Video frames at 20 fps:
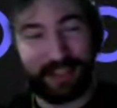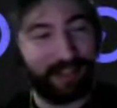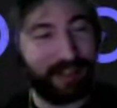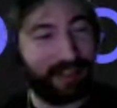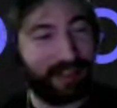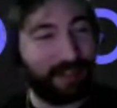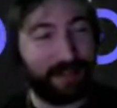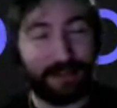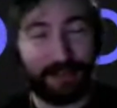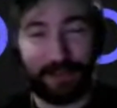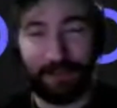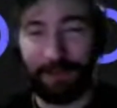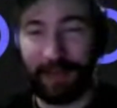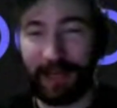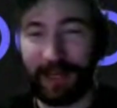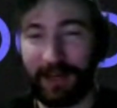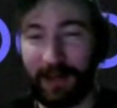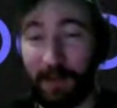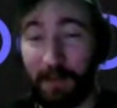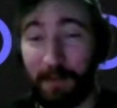I used to
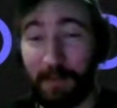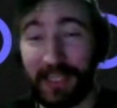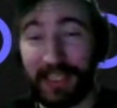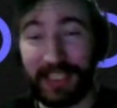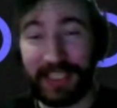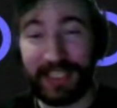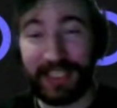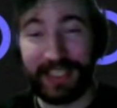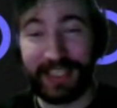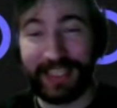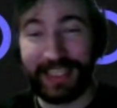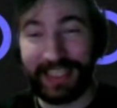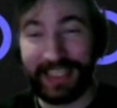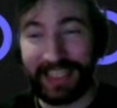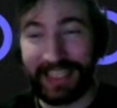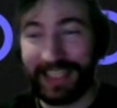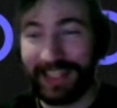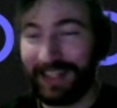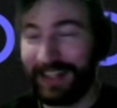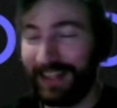buy it on
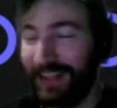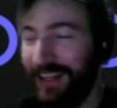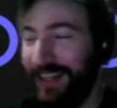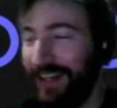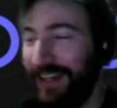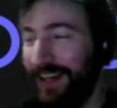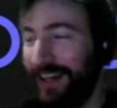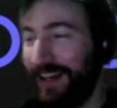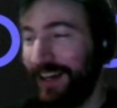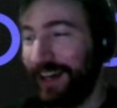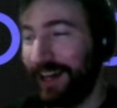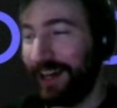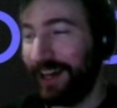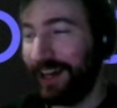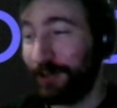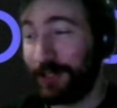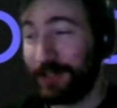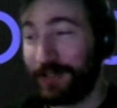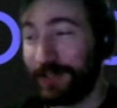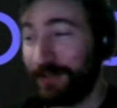BTCE,
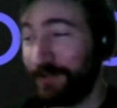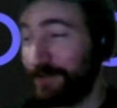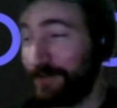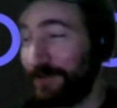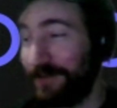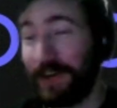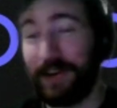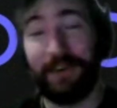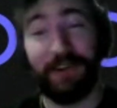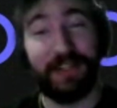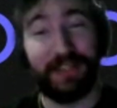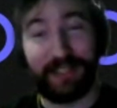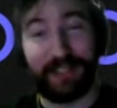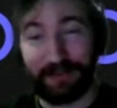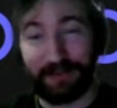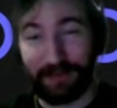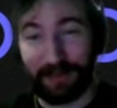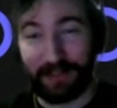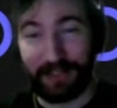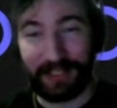which is a very
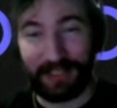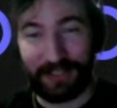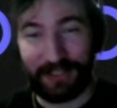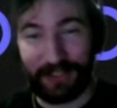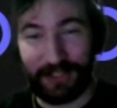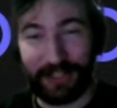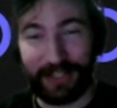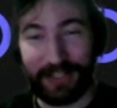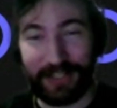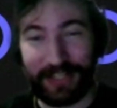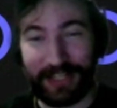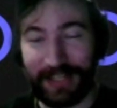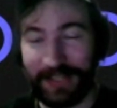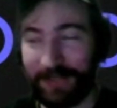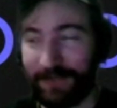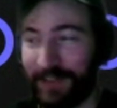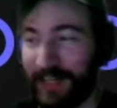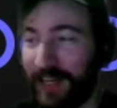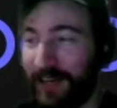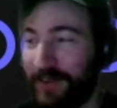defunct exchange as
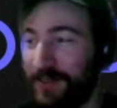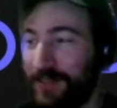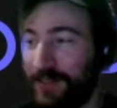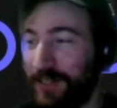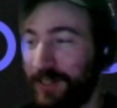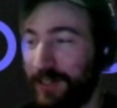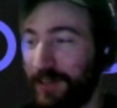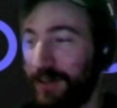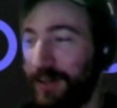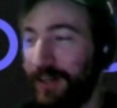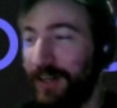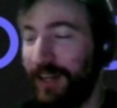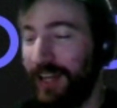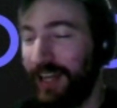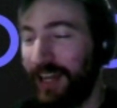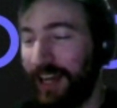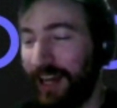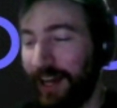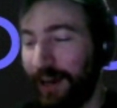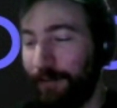of now. So
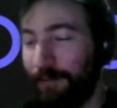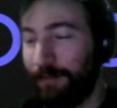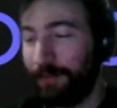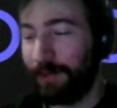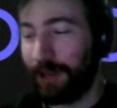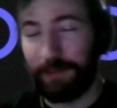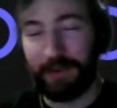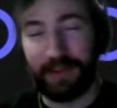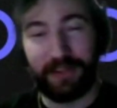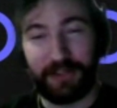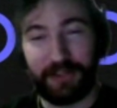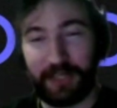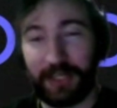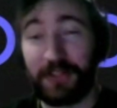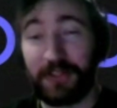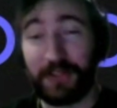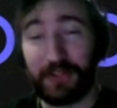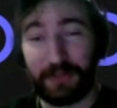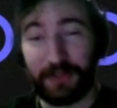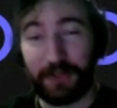I've been in the
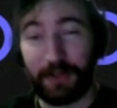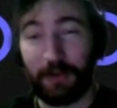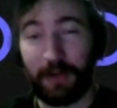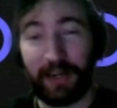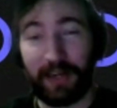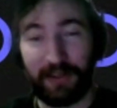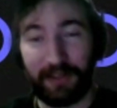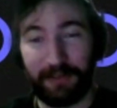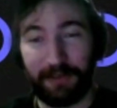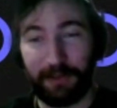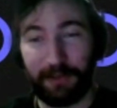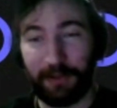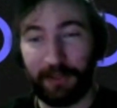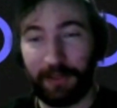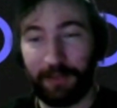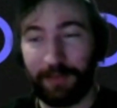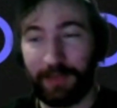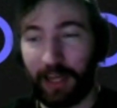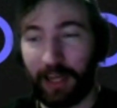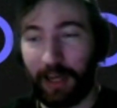trenches for a while, if you
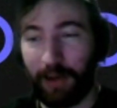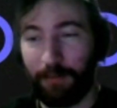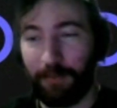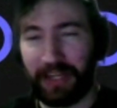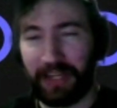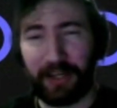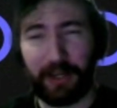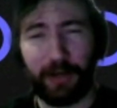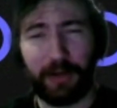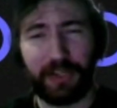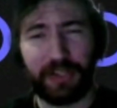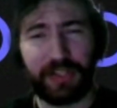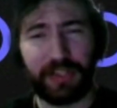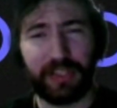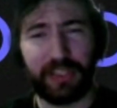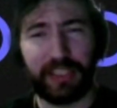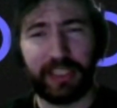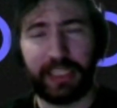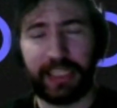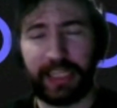will, and coding
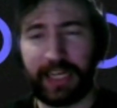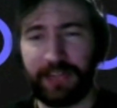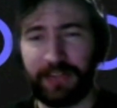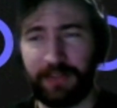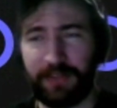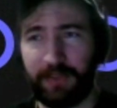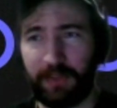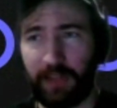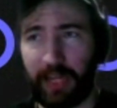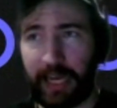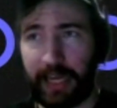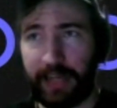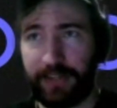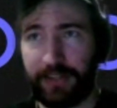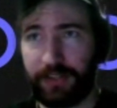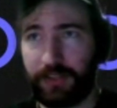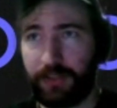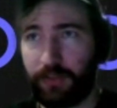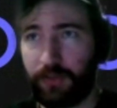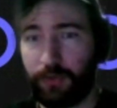Solidity as of the
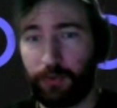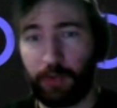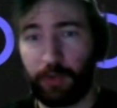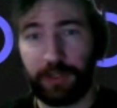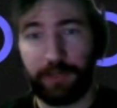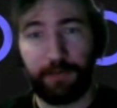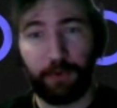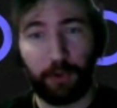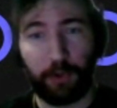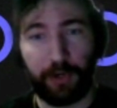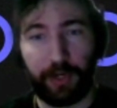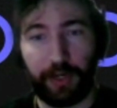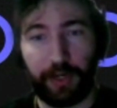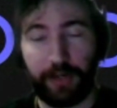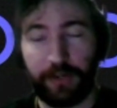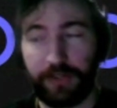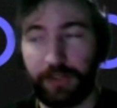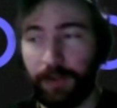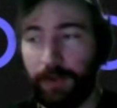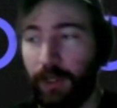last 3-4
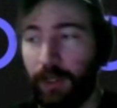years.